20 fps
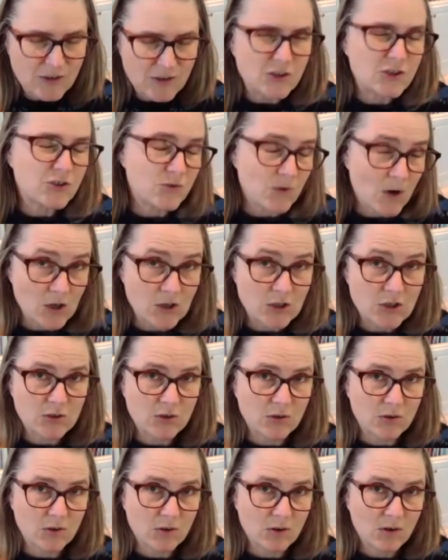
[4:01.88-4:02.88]
and
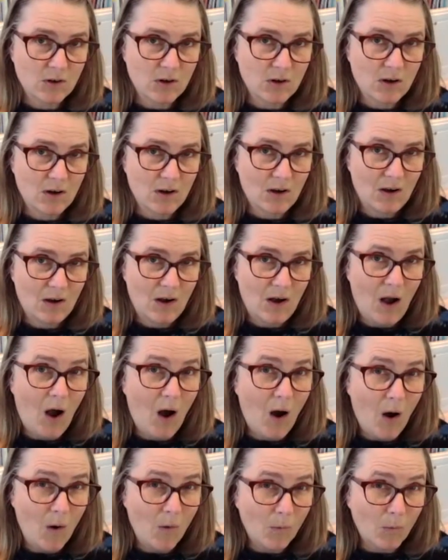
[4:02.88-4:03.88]
structure
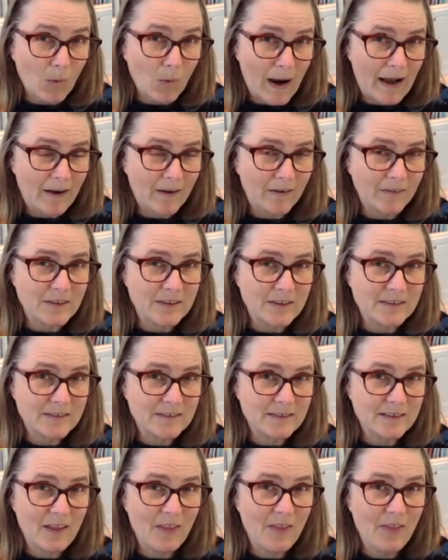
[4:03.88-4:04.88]
around
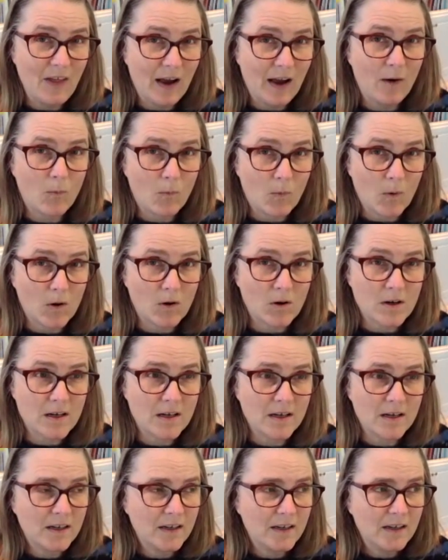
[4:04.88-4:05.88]
that
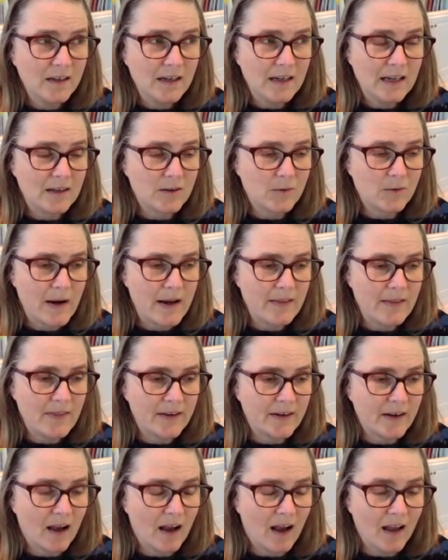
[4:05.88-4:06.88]
work in a way
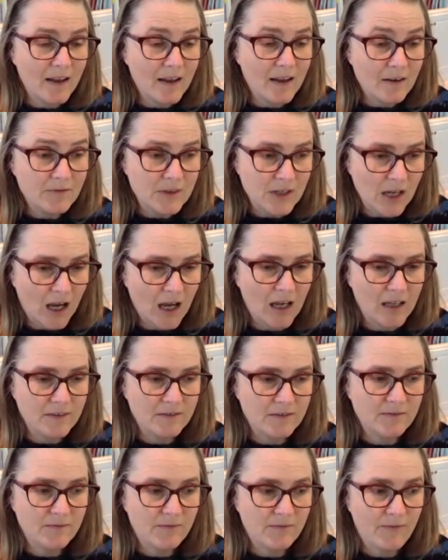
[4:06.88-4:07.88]
that I have
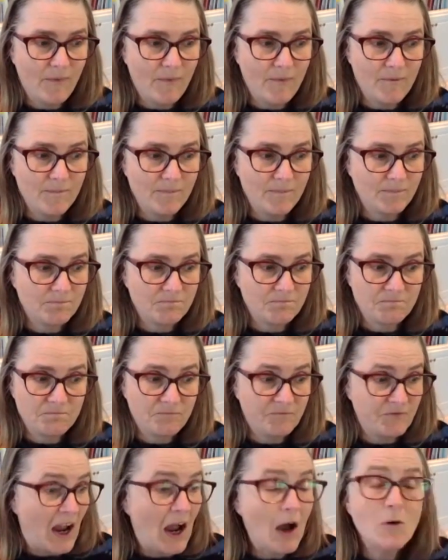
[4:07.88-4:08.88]
not
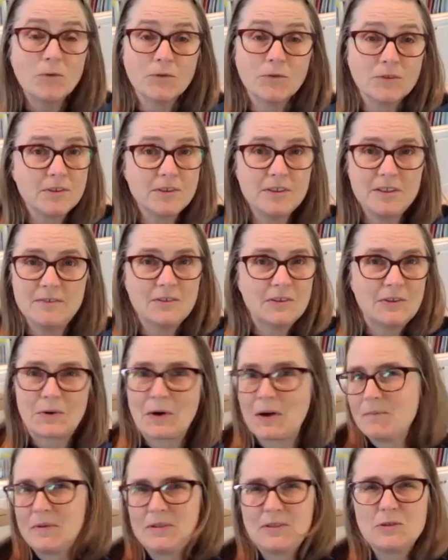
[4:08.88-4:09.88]
found, even
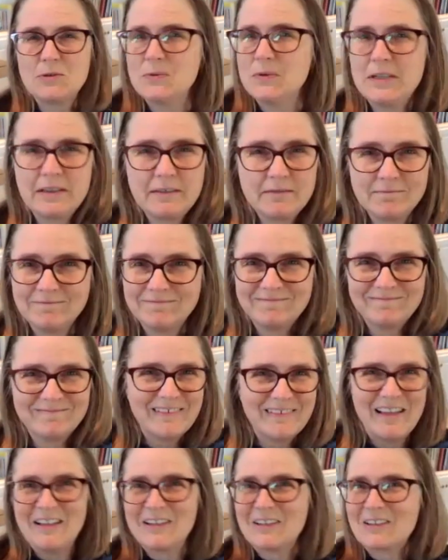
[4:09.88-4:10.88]
though I've been doing
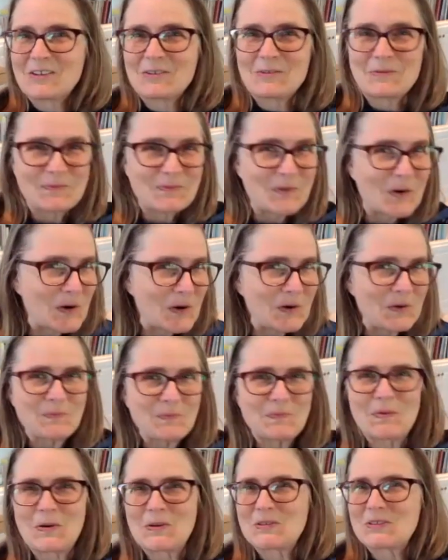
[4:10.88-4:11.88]
inner work,
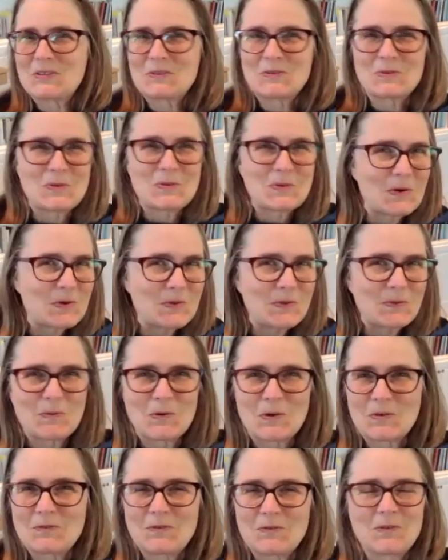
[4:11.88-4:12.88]
personal growth
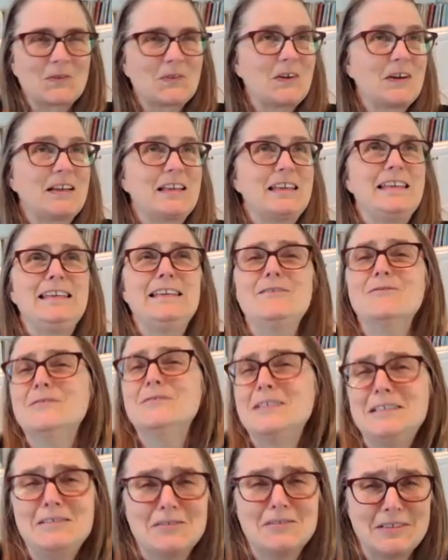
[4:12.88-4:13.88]
work for like
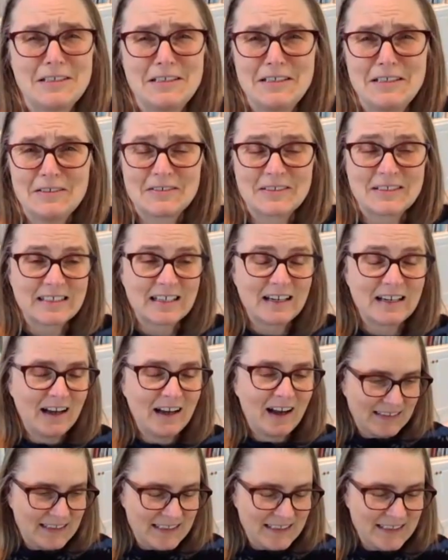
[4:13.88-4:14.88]
years and years and years.
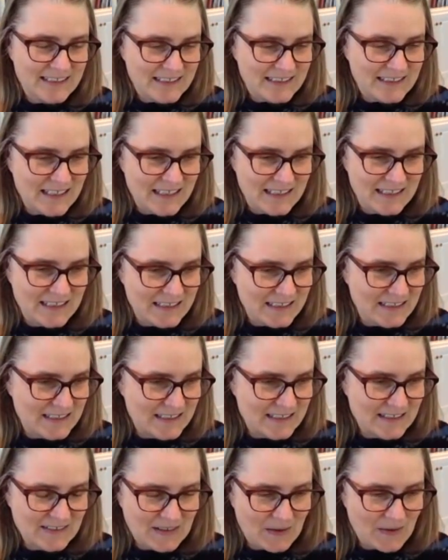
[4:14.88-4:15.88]
This
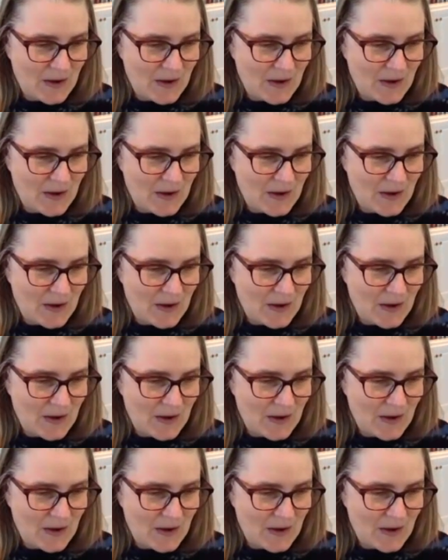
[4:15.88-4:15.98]
is